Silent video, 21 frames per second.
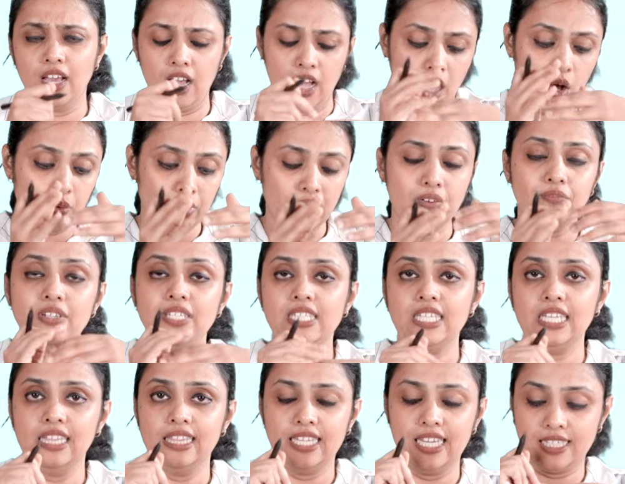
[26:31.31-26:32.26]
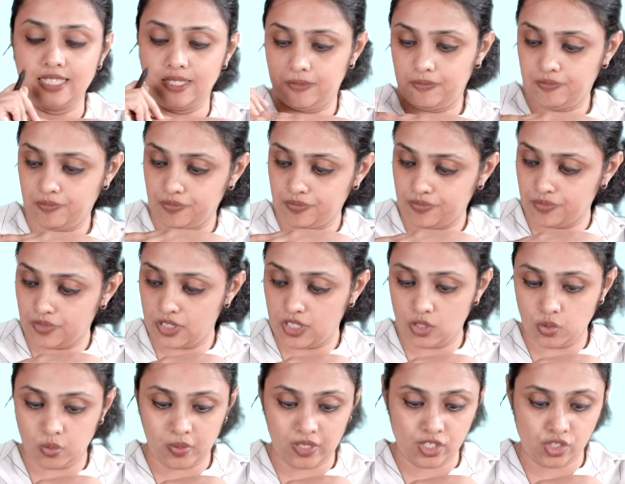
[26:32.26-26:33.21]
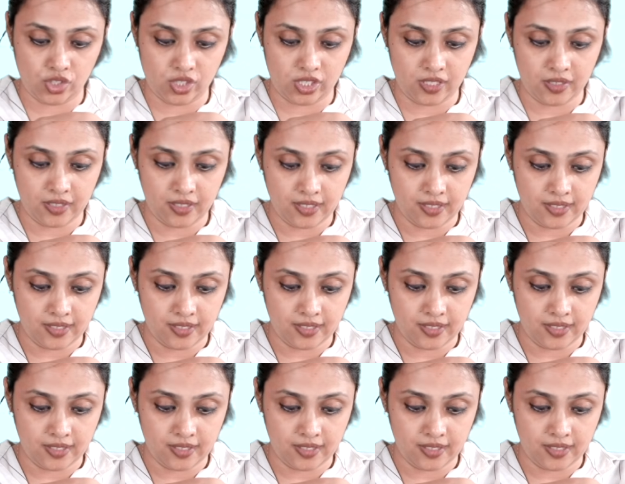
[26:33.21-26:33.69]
how can we deal that situation?